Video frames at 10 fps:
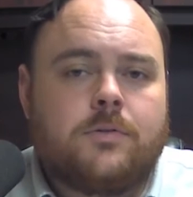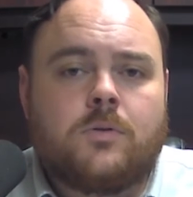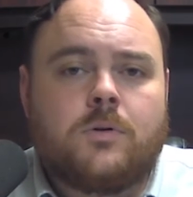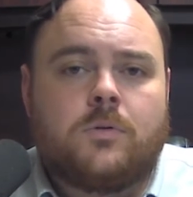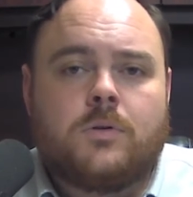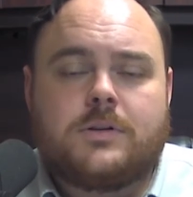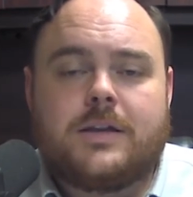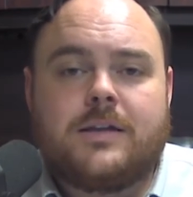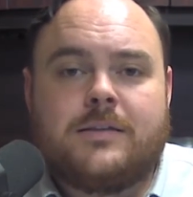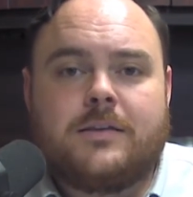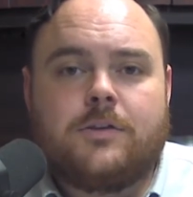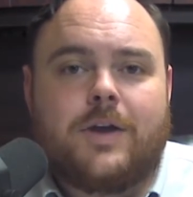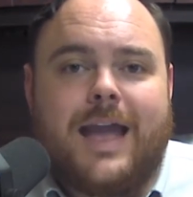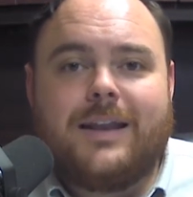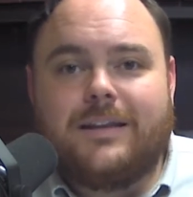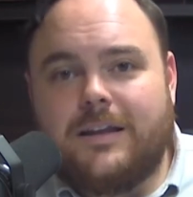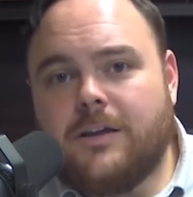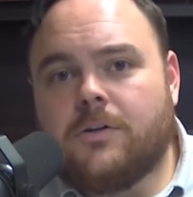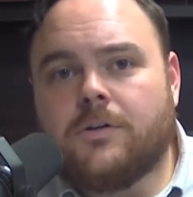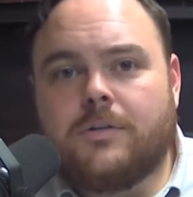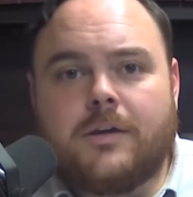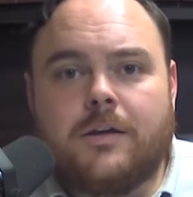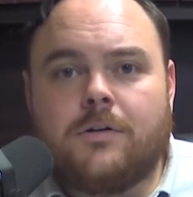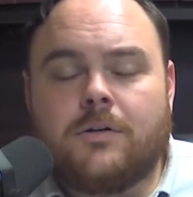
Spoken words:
or to continue adding here or there,